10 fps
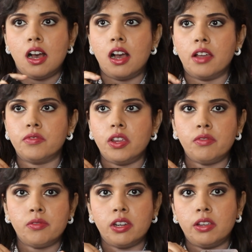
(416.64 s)
I've never
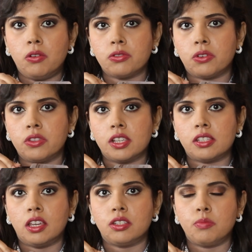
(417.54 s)
really got on the S
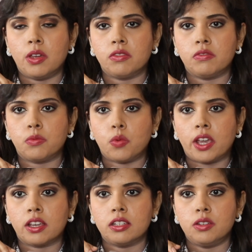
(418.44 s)
K two
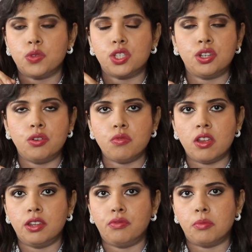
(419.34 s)
bandwagon. It was too
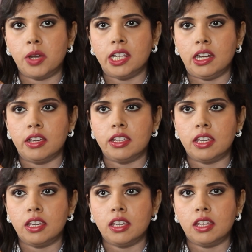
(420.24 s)
runny for my
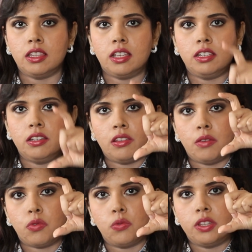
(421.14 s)
liking, and then, you know,
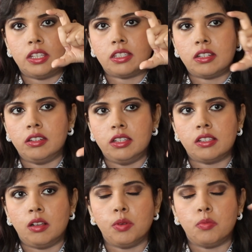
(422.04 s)
there were all these tiny
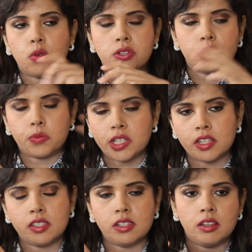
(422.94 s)
sample bottles, which I
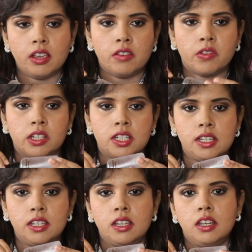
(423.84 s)
still have, actually.